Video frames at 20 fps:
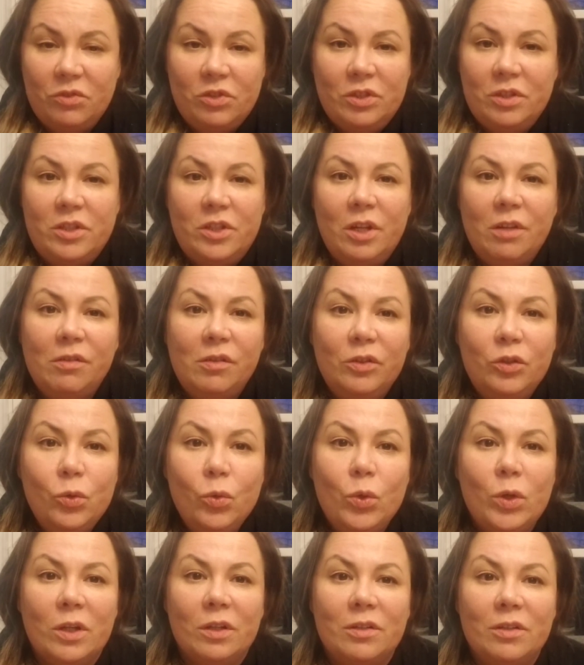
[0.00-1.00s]
just
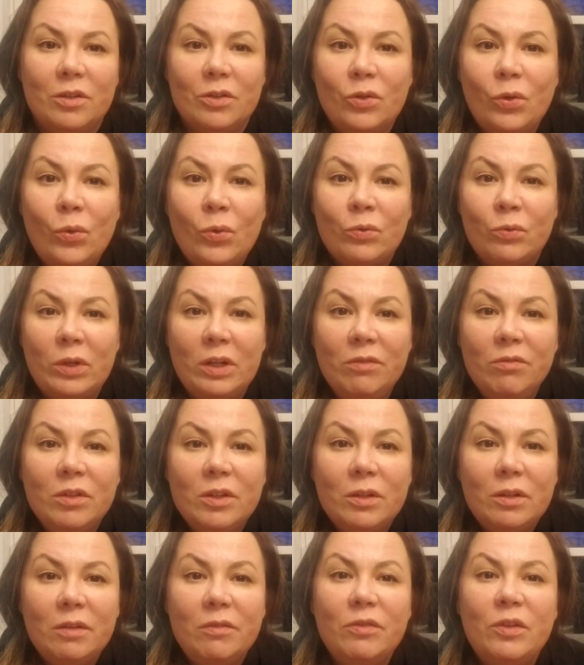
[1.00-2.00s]
do it.
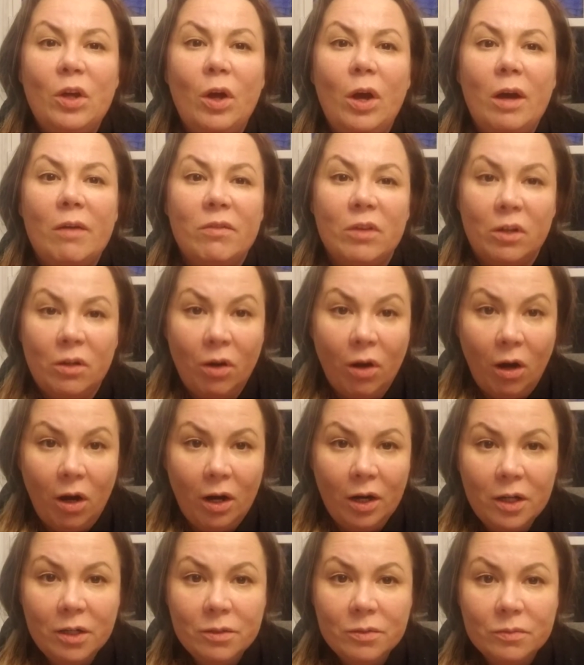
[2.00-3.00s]
Even if you have a
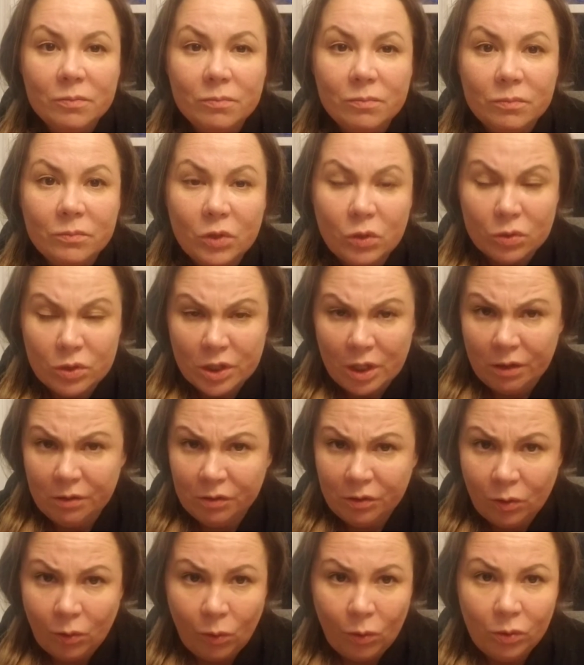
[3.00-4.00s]
car, you
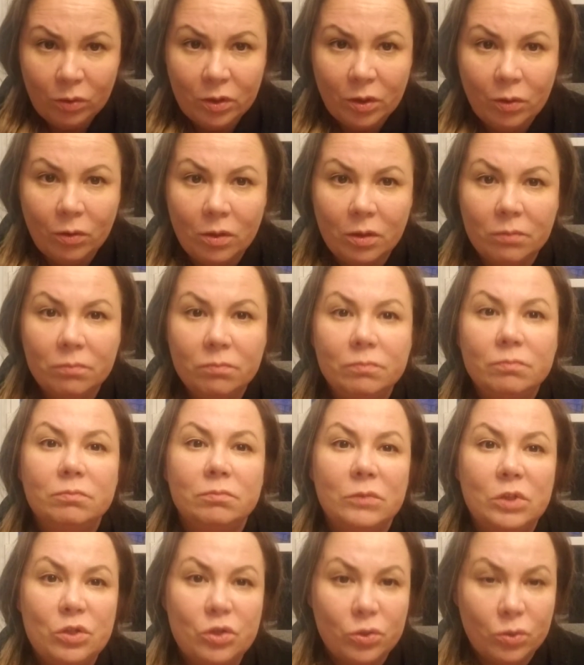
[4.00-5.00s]
just call your
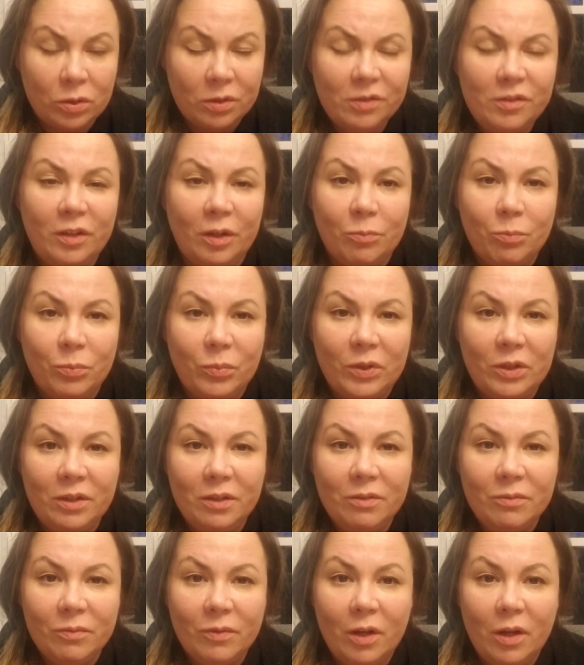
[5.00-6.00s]
insurance
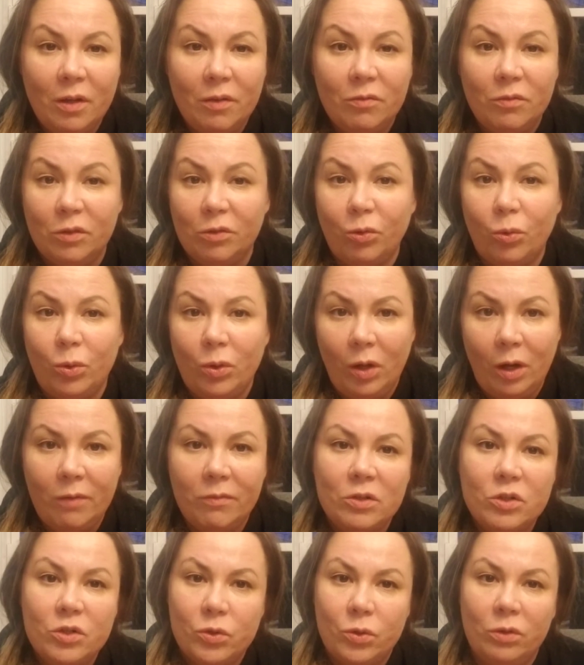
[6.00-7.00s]
company with who you have
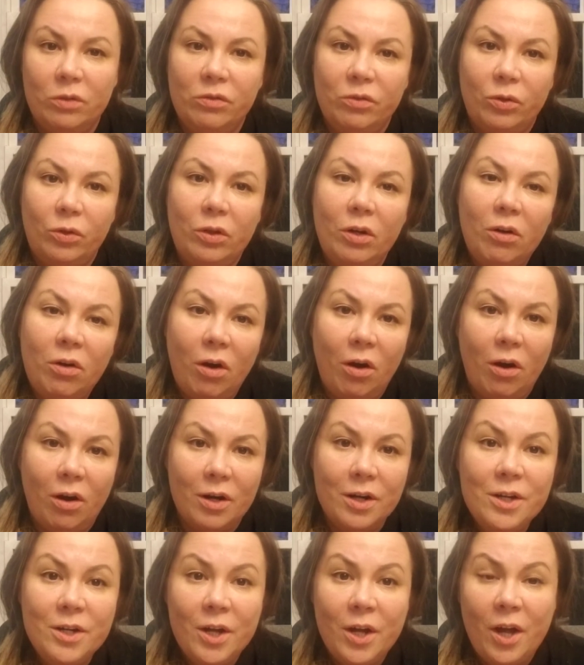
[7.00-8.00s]
insurance for your
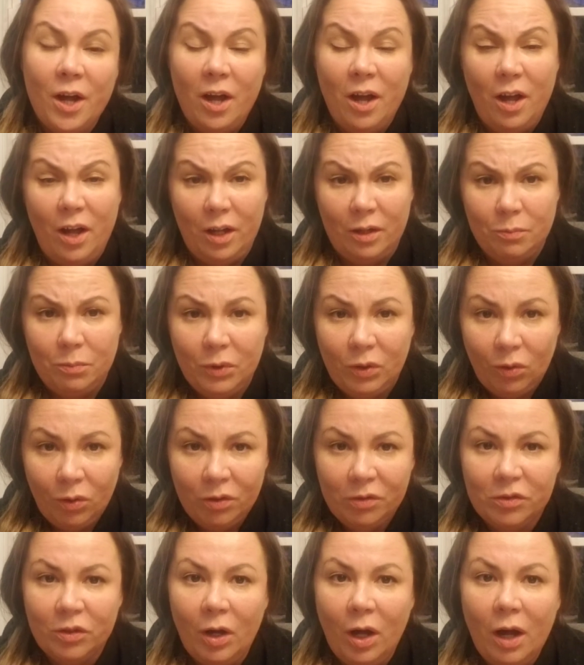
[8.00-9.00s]
car, and
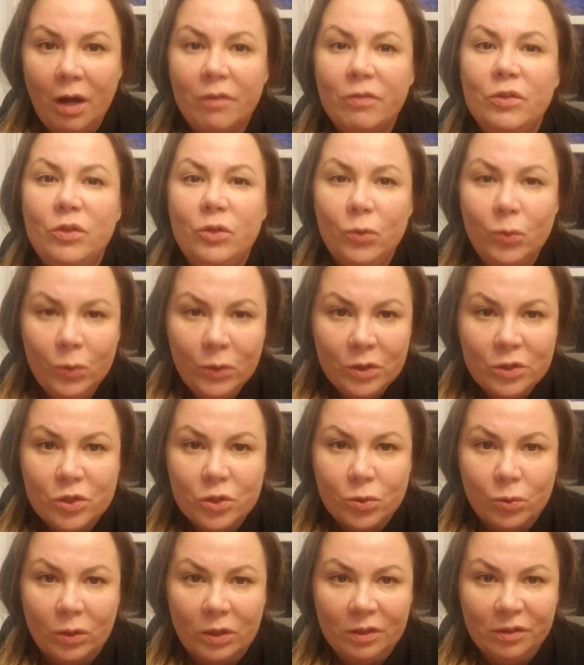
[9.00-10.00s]
because you have two
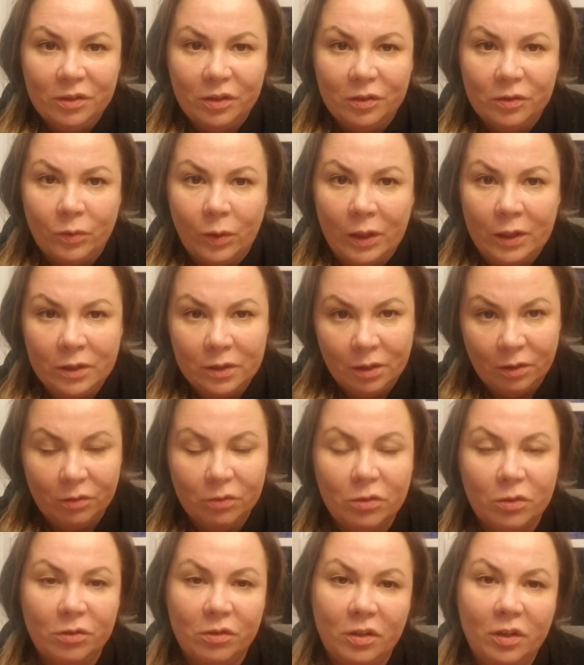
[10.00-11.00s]
insurances right now
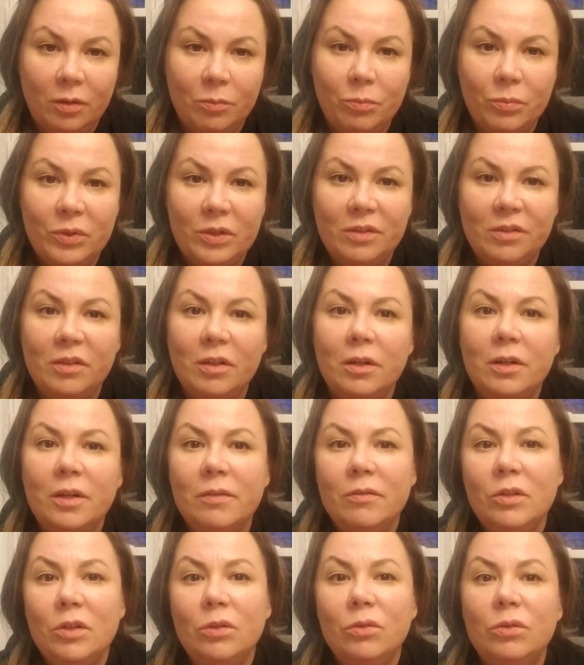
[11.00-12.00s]
through the companies, are
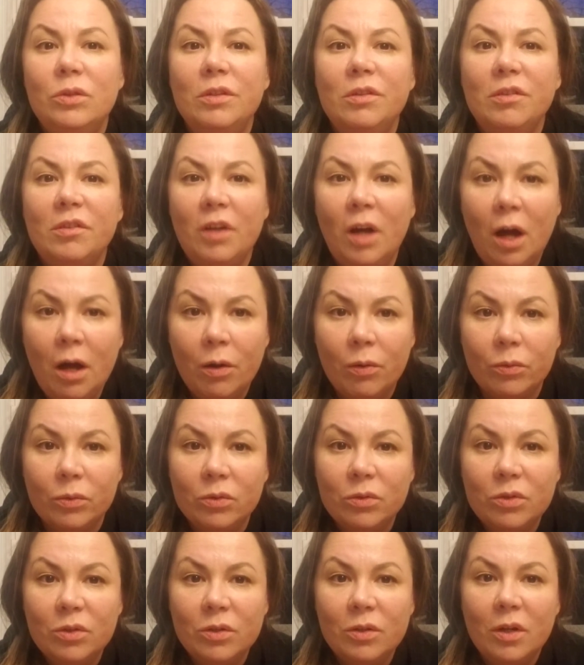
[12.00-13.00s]
giving you
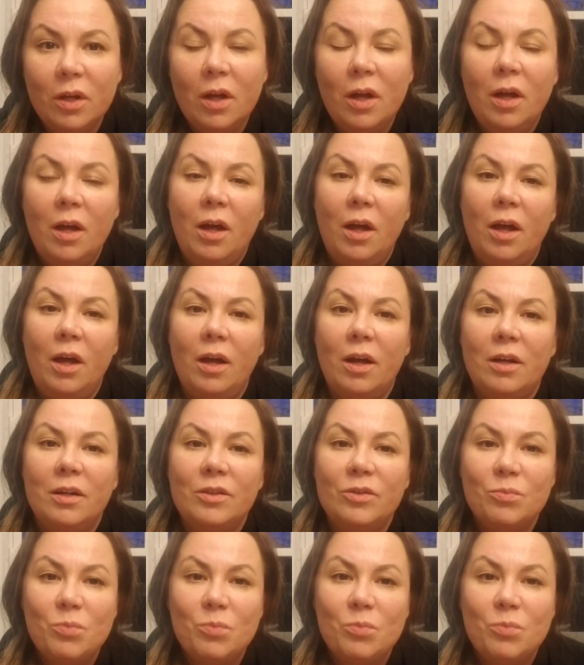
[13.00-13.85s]
discount, and